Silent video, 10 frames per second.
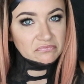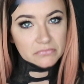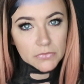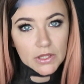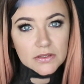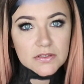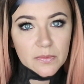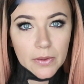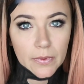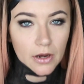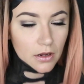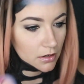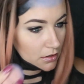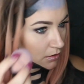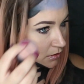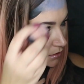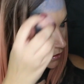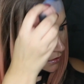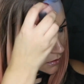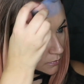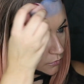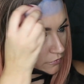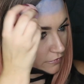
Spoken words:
That's a bit better. More